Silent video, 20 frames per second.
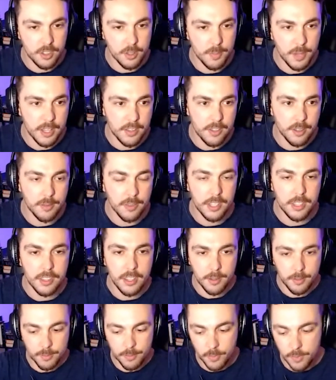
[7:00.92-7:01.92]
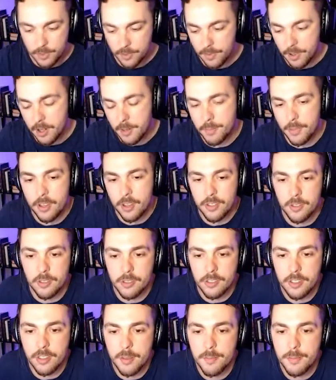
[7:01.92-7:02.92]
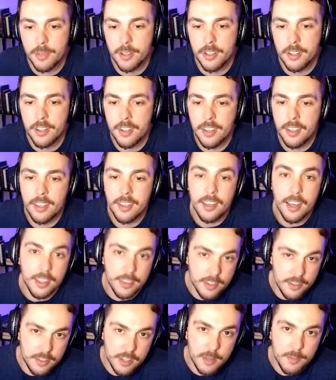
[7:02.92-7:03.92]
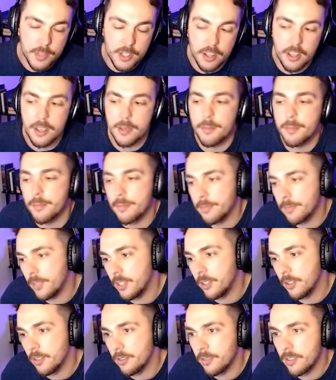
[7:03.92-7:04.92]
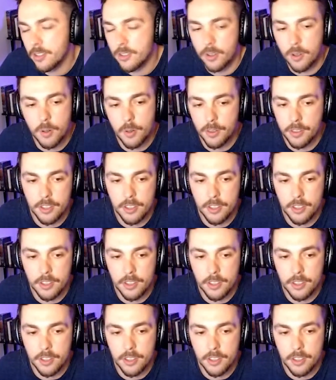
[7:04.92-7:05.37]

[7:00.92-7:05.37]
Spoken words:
about something that was very personal to them, but at the same time, you know, it's a whole thing.